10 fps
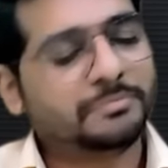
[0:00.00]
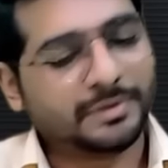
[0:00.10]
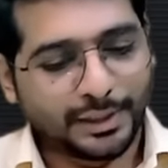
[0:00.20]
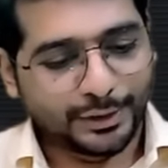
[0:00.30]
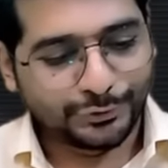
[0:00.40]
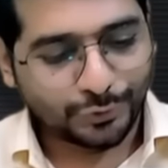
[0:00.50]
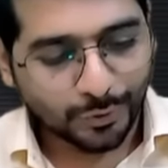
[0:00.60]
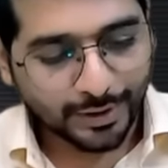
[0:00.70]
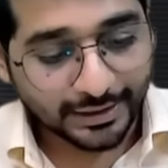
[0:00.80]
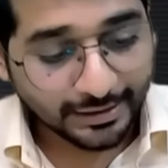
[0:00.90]
Let's
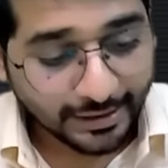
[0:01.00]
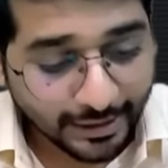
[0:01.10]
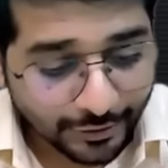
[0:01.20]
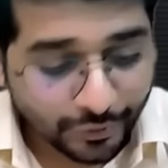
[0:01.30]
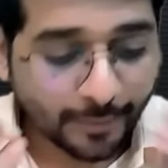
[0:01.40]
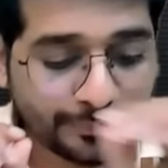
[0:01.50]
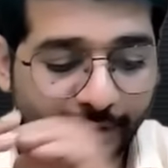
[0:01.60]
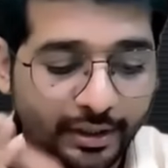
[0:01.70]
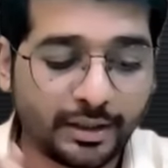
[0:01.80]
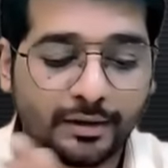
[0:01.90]
do it. It is
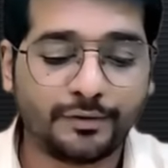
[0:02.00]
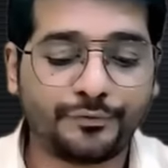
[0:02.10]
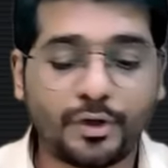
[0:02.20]
observed